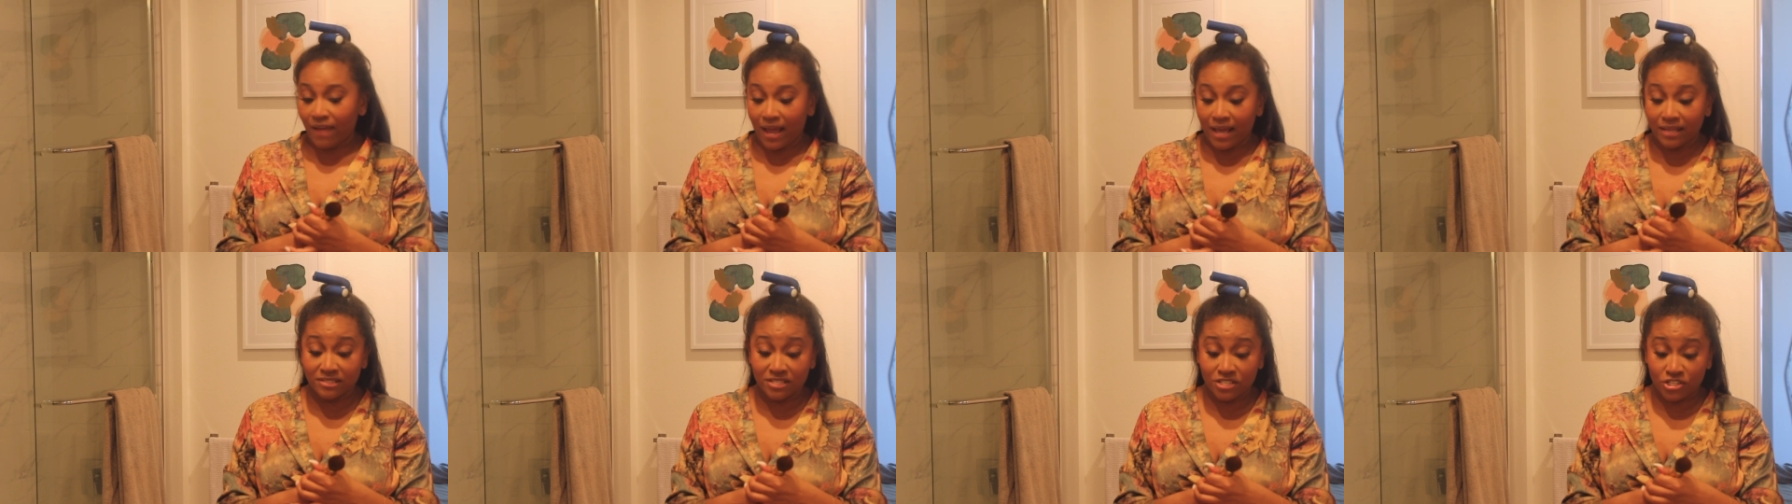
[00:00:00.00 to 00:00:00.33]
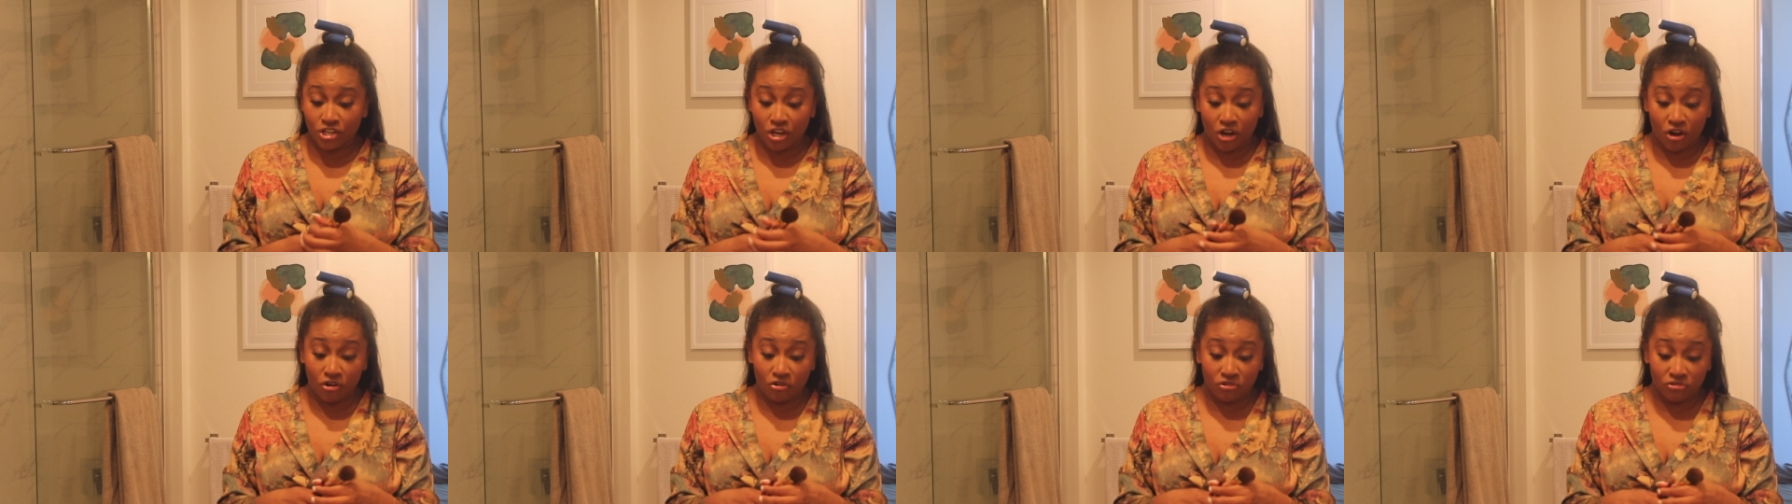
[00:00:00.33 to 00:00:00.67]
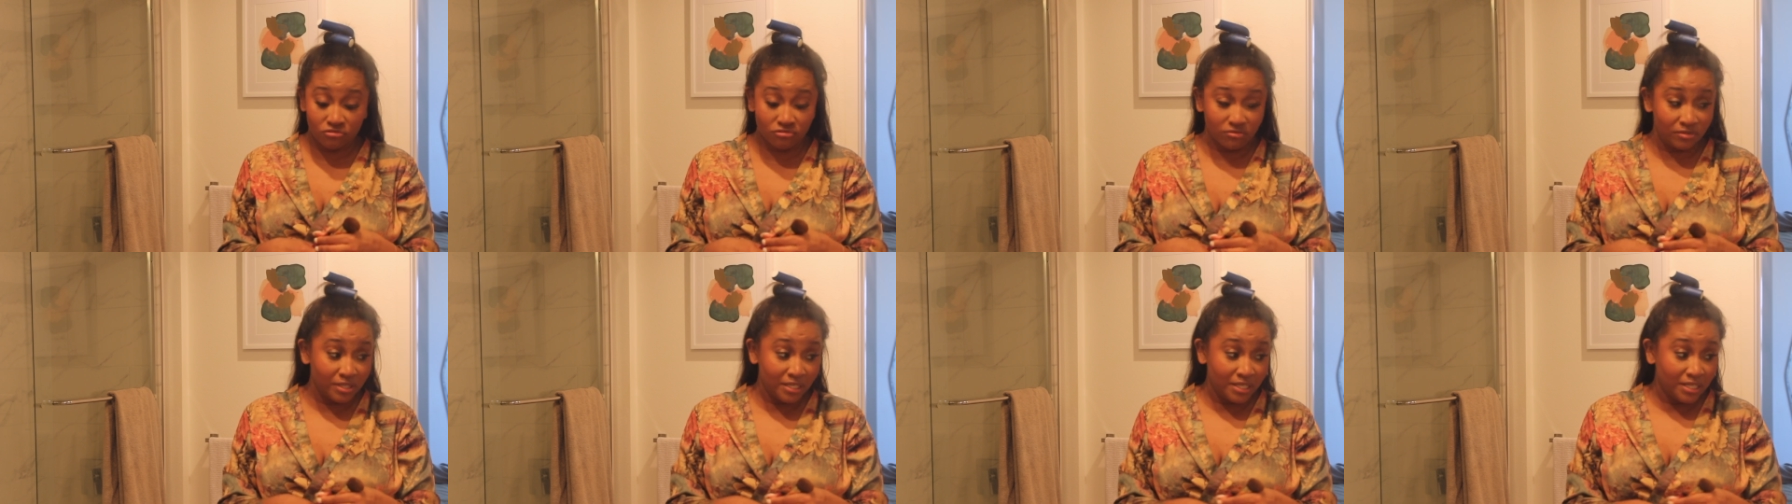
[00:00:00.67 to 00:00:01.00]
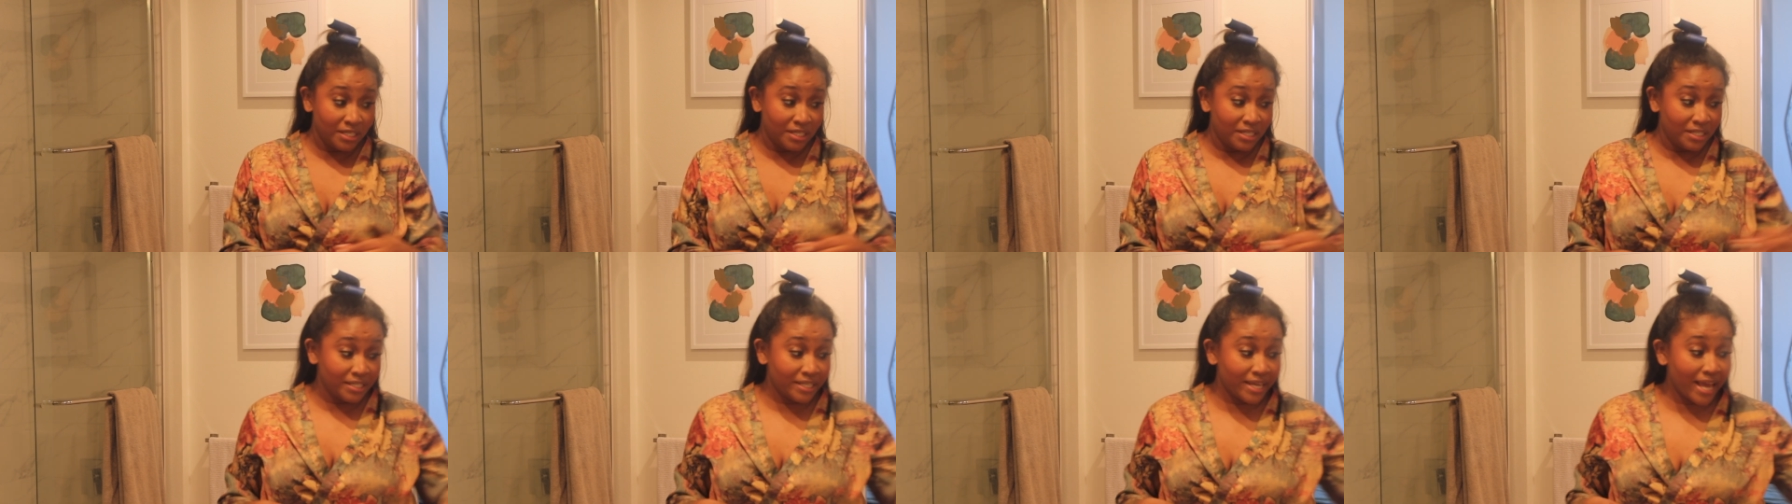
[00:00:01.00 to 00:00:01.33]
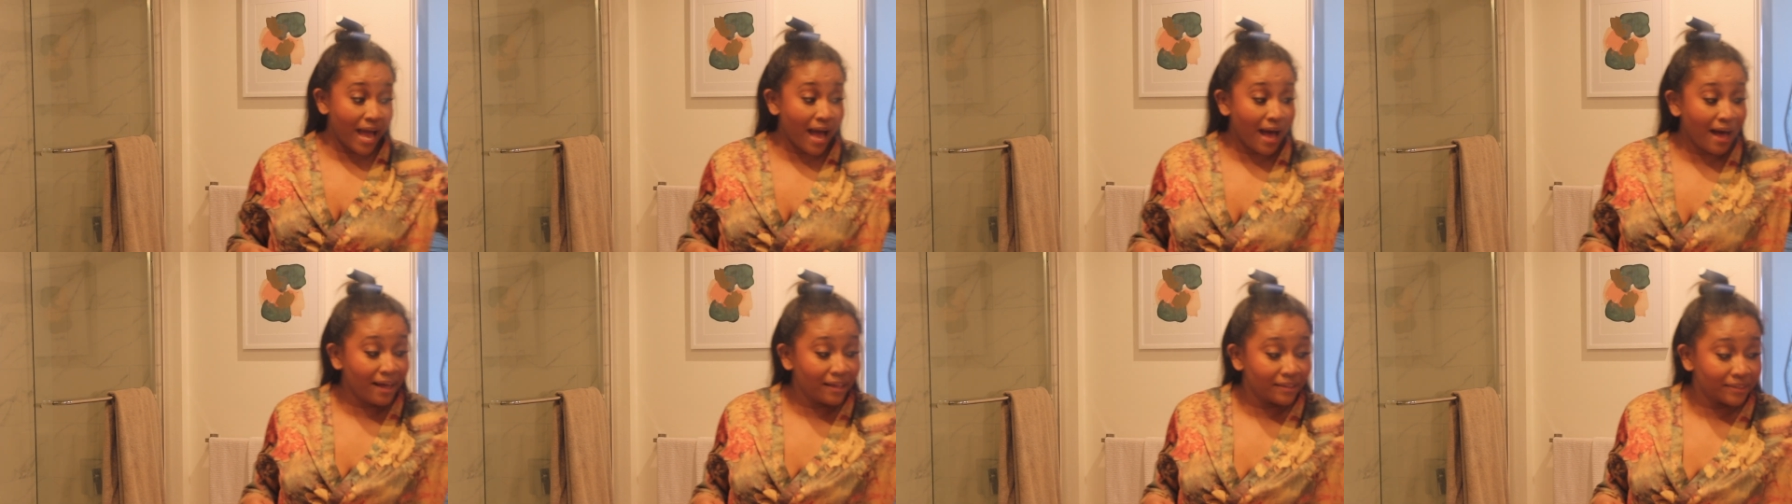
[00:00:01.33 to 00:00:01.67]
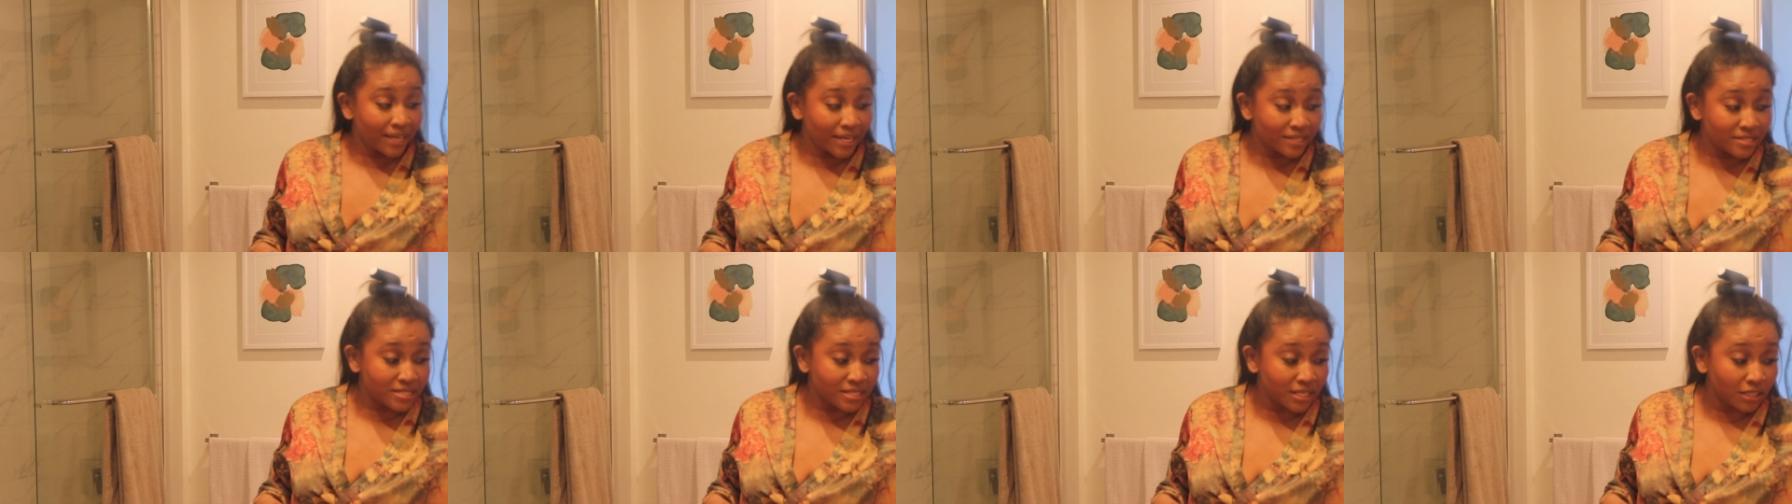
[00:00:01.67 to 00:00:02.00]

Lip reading: And so, yeah, that's